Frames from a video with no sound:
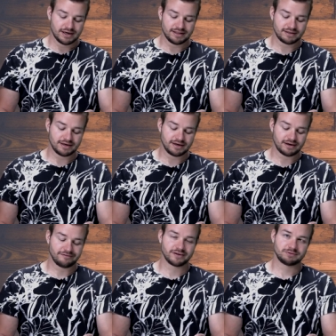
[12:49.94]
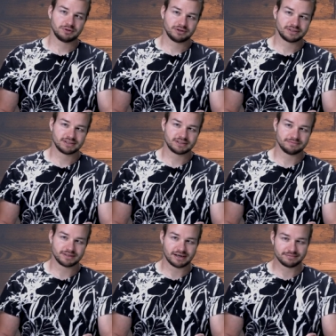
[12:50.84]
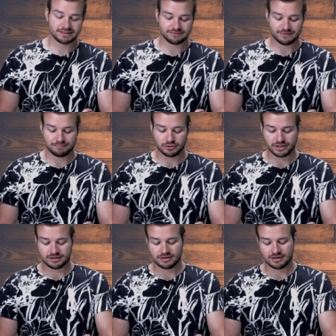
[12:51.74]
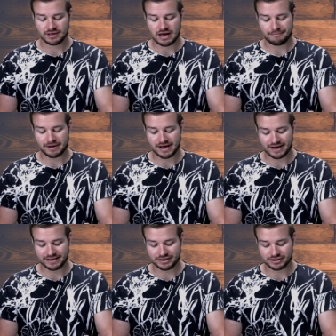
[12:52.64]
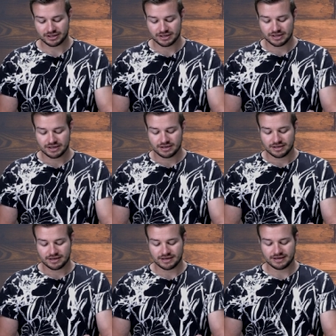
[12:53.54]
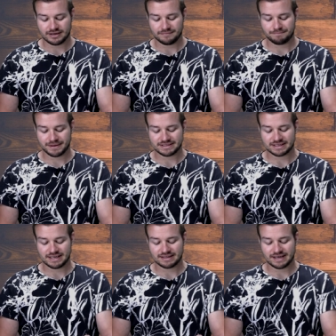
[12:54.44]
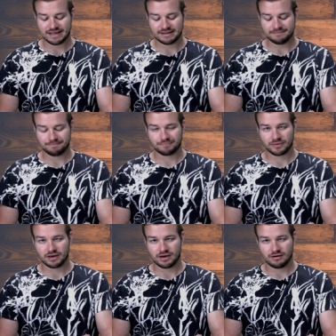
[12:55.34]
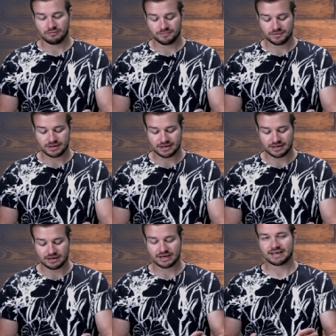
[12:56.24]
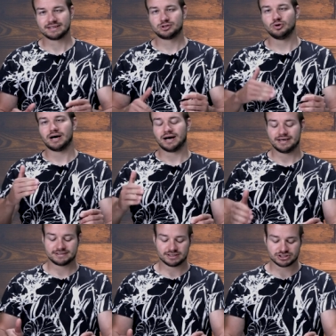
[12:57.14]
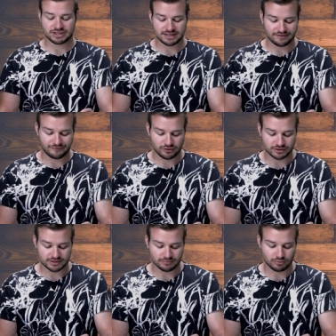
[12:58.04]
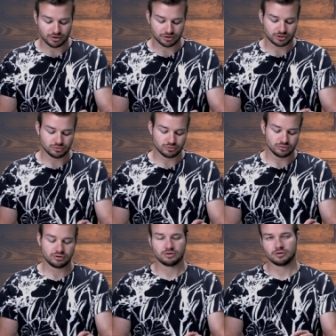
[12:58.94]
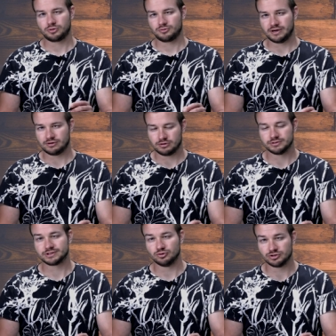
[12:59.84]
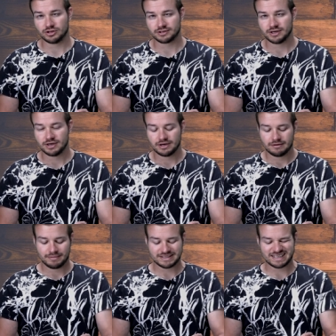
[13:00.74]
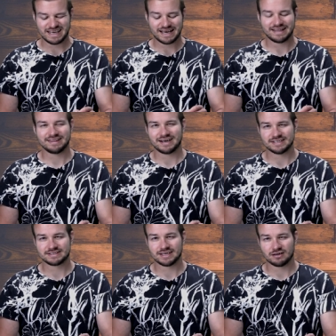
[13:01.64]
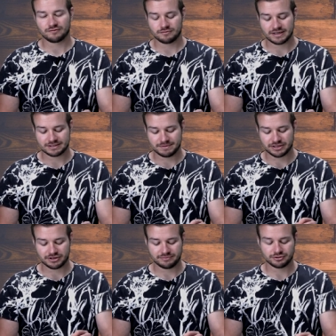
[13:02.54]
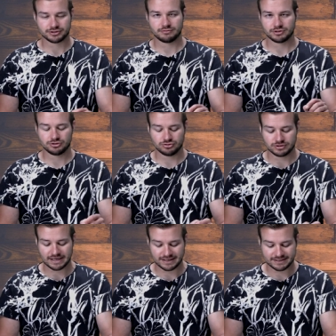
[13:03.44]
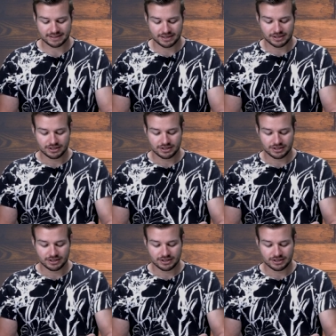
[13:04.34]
and uh, I've experienced it sometimes that we put it up higher uh, basically then uh, uh, like too high such that the first one or two or three rows could not basically get nice sound from that speaker anymore so what you do then is